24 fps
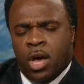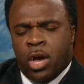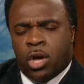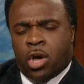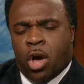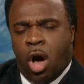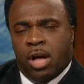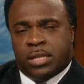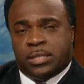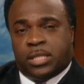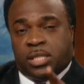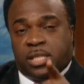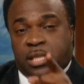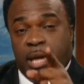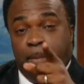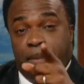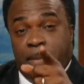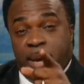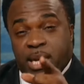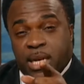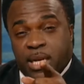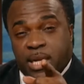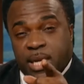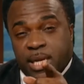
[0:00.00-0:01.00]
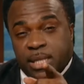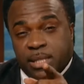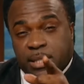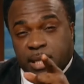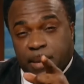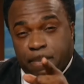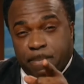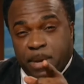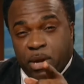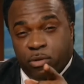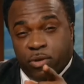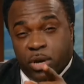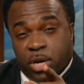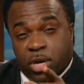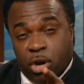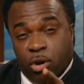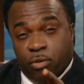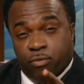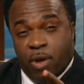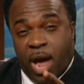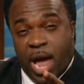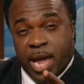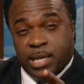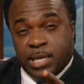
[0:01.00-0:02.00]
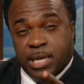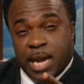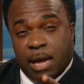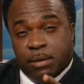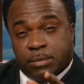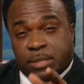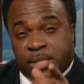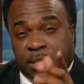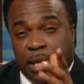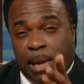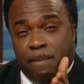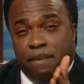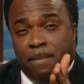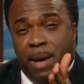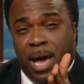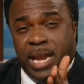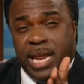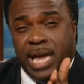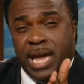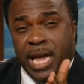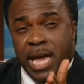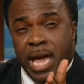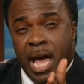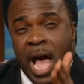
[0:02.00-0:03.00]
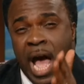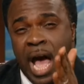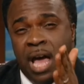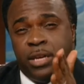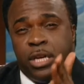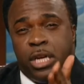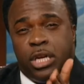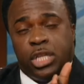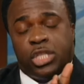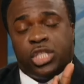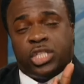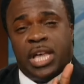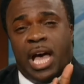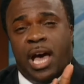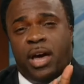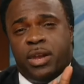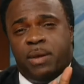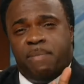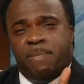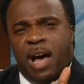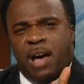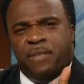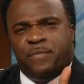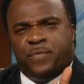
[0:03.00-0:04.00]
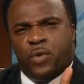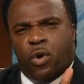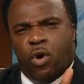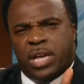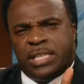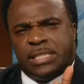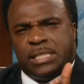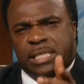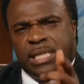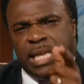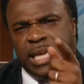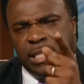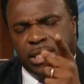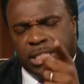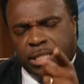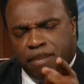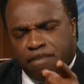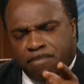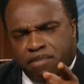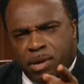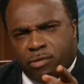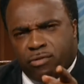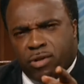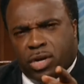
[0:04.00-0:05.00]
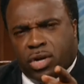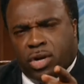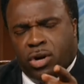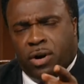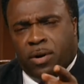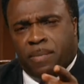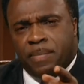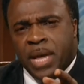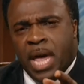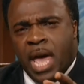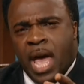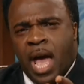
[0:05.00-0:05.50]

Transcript: God, somebody needs a miracle right now. Somebody under the sound of my voice needs a miracle.